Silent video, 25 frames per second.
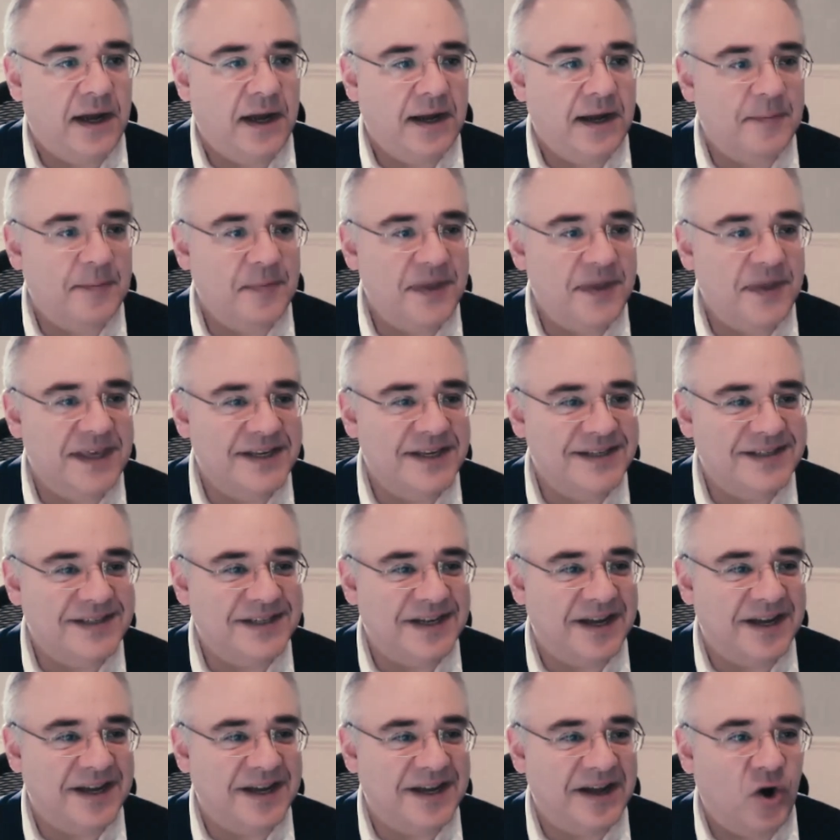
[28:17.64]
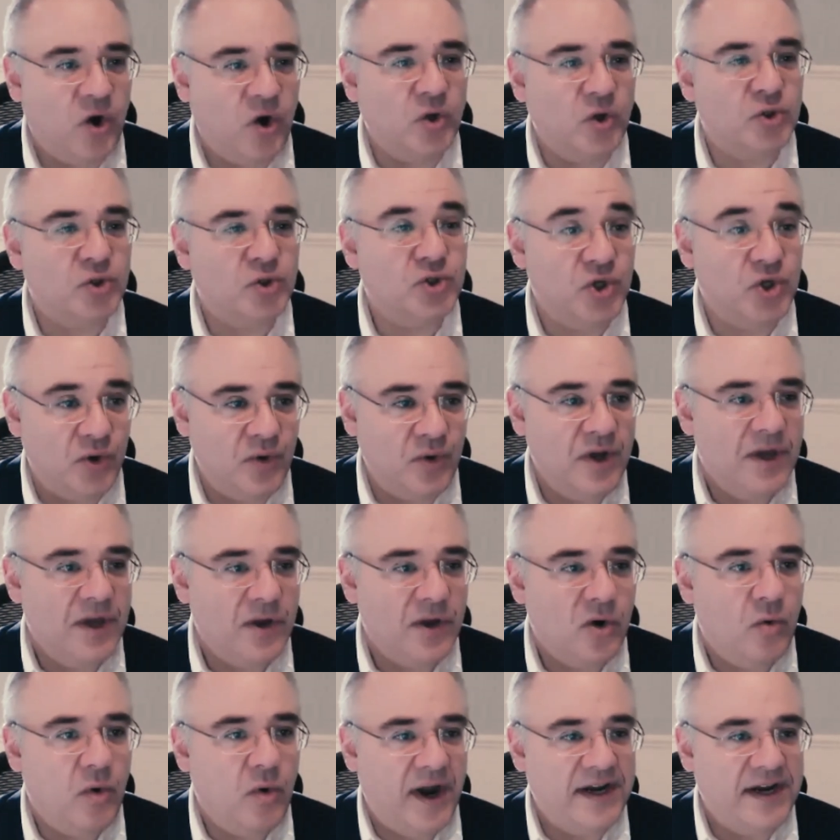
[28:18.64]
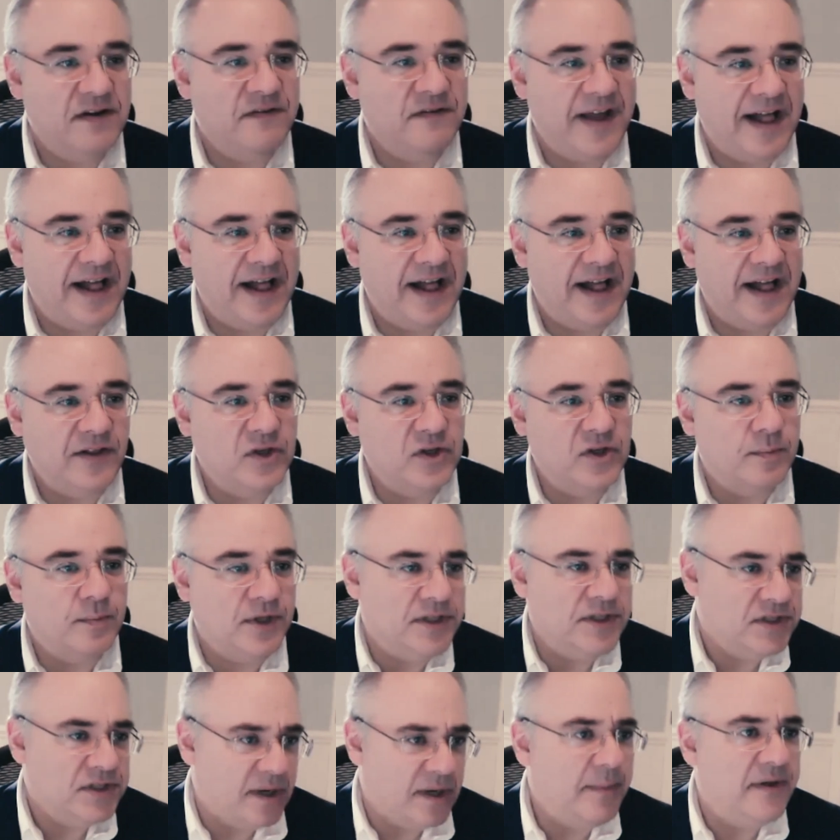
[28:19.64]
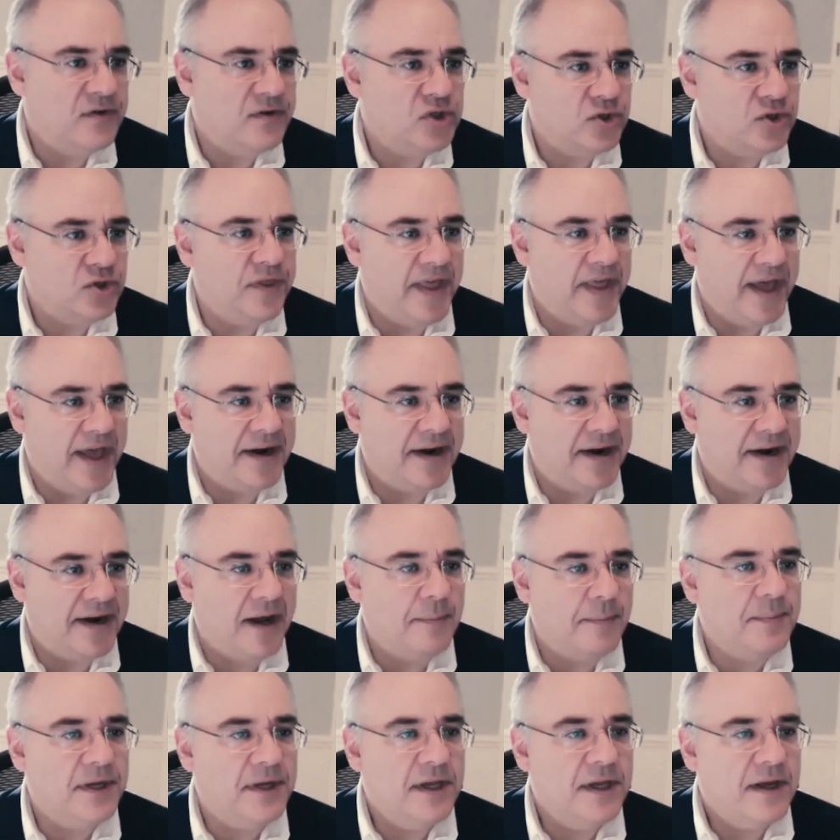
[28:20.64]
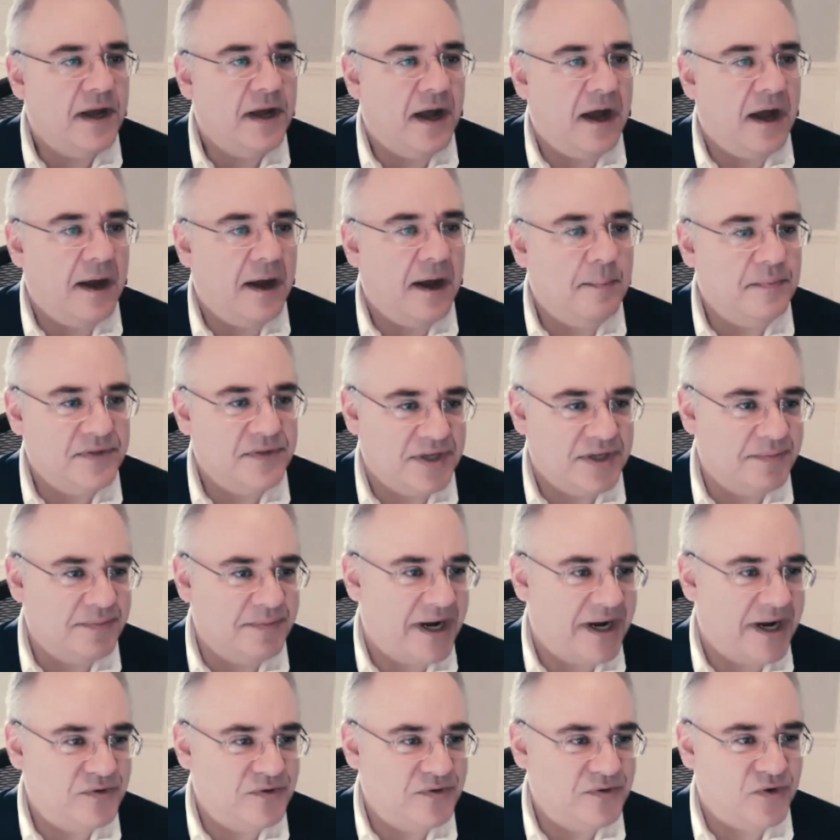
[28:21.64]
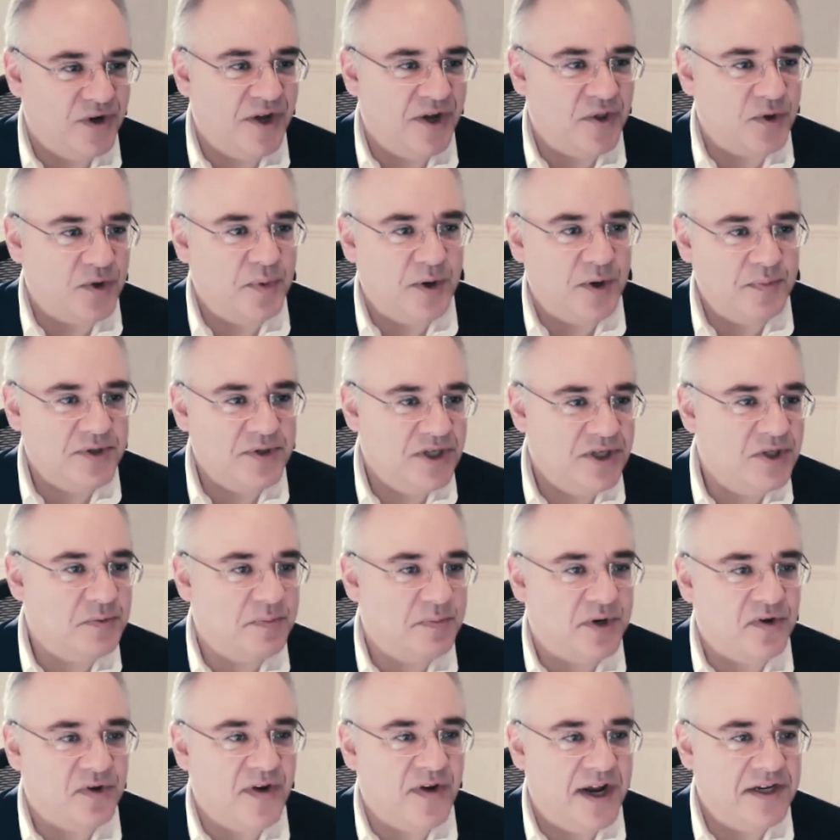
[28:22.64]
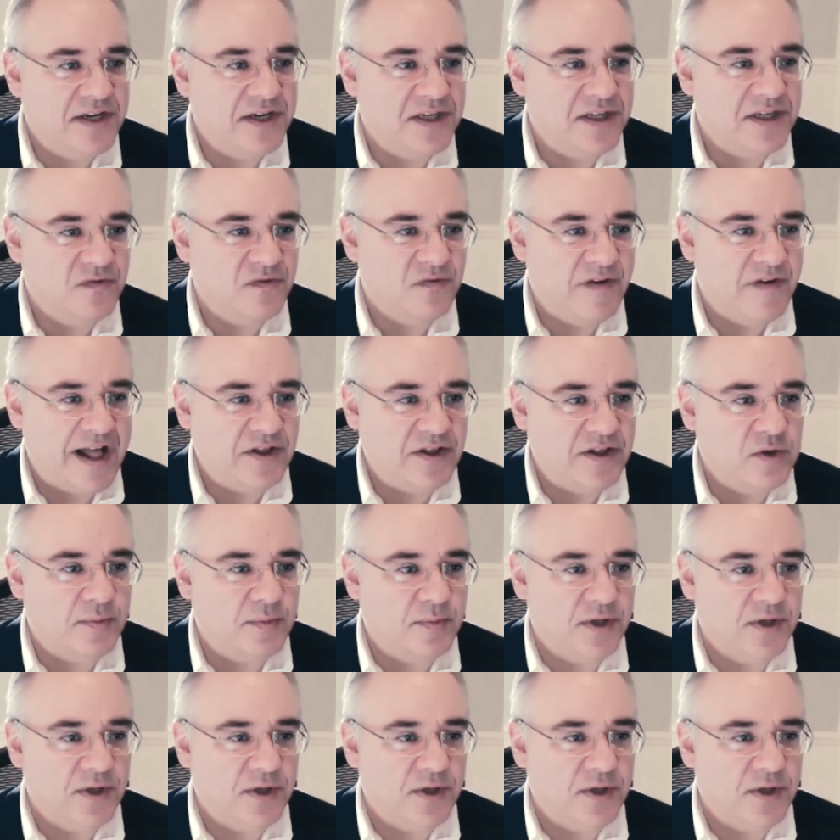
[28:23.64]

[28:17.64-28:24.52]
is also quite valuable. And some have stood that up sometimes for other purposes, but are finding it valuable in this